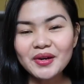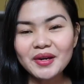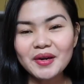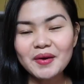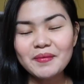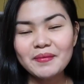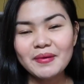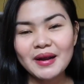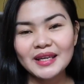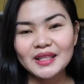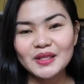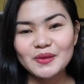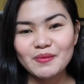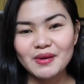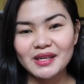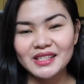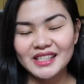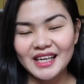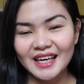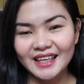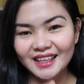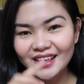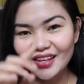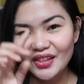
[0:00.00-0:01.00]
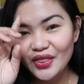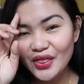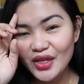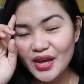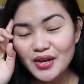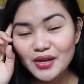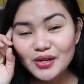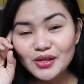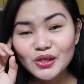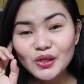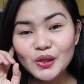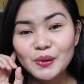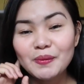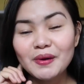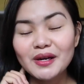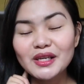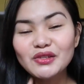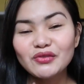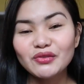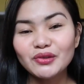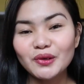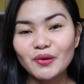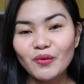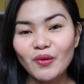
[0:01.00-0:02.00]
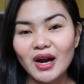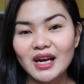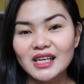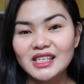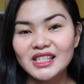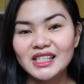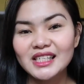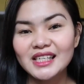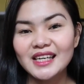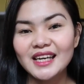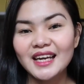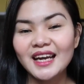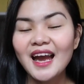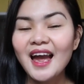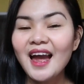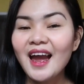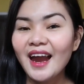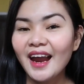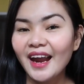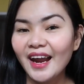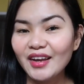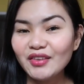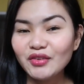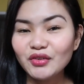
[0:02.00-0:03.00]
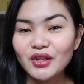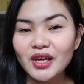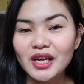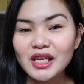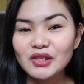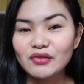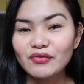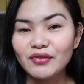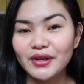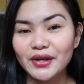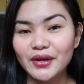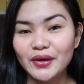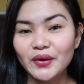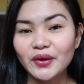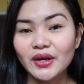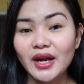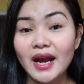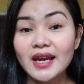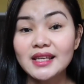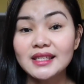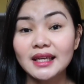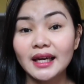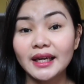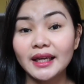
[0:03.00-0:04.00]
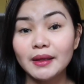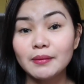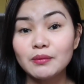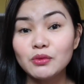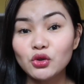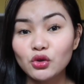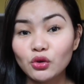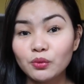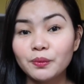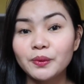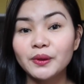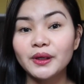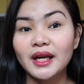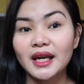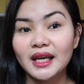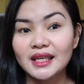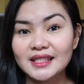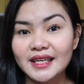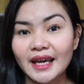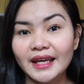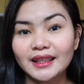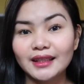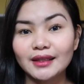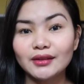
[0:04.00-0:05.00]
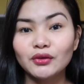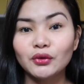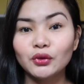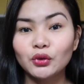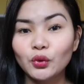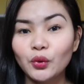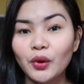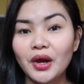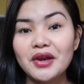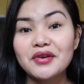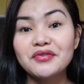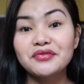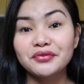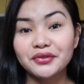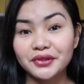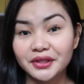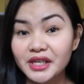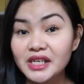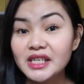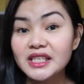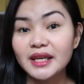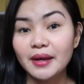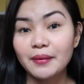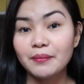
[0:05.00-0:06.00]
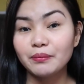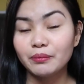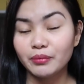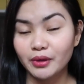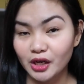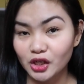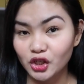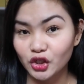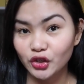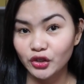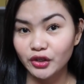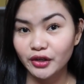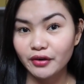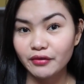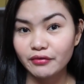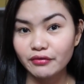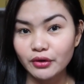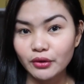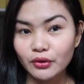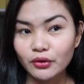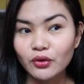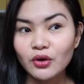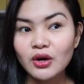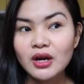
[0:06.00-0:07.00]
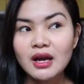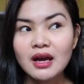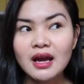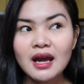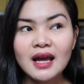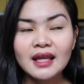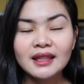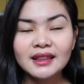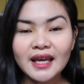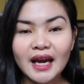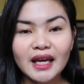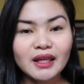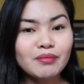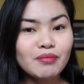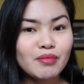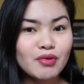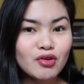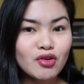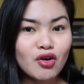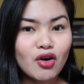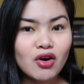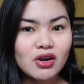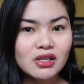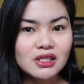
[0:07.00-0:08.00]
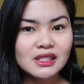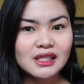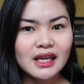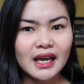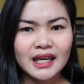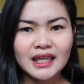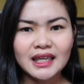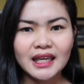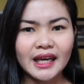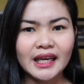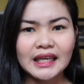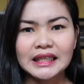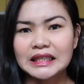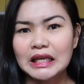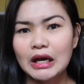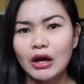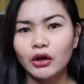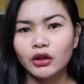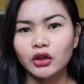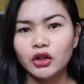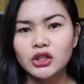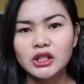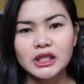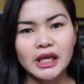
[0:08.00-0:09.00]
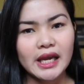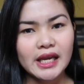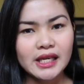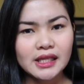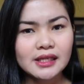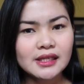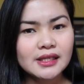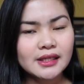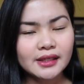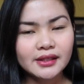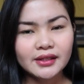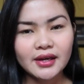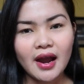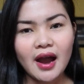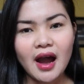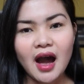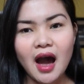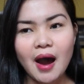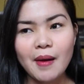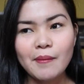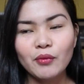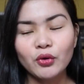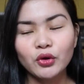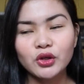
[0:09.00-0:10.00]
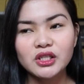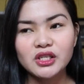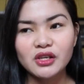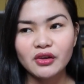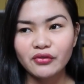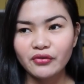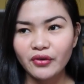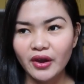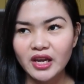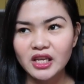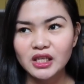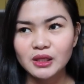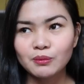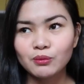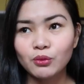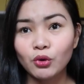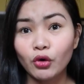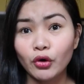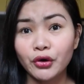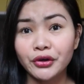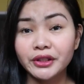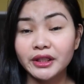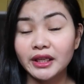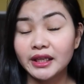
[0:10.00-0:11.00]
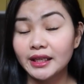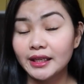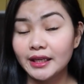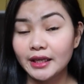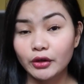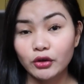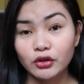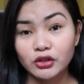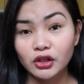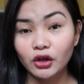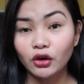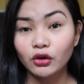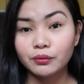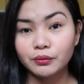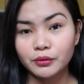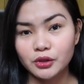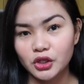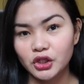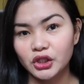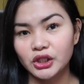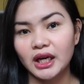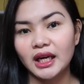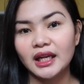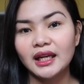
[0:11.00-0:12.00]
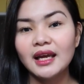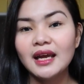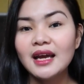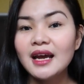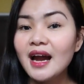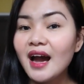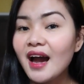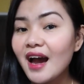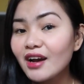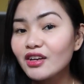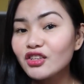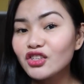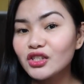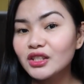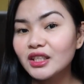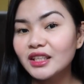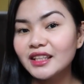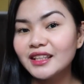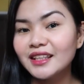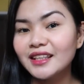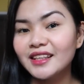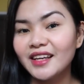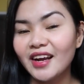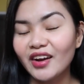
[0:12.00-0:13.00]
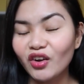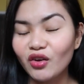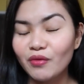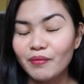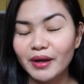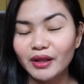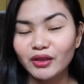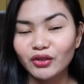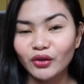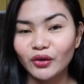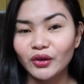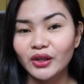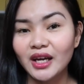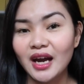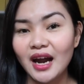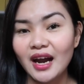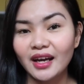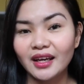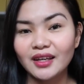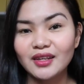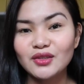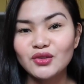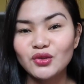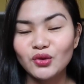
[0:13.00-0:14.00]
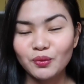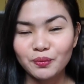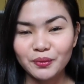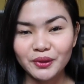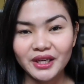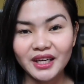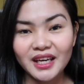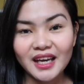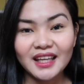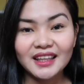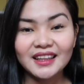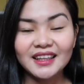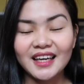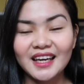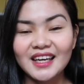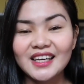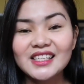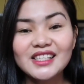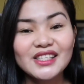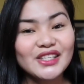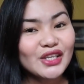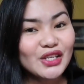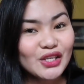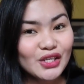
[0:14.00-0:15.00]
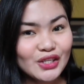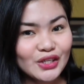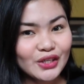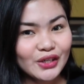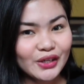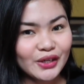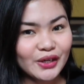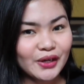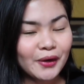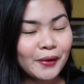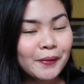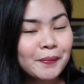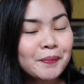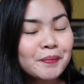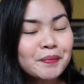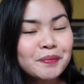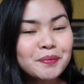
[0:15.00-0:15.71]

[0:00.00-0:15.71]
welcome back to my channel. Thank you so much for watching. In today's video, guys, I am super excited to do a first impression review. Not because dahil nakita ko to sa Instagram or sa Facebook or narinig ko sa commercial. Actually, ni-recommend to ng aking super gandang sister,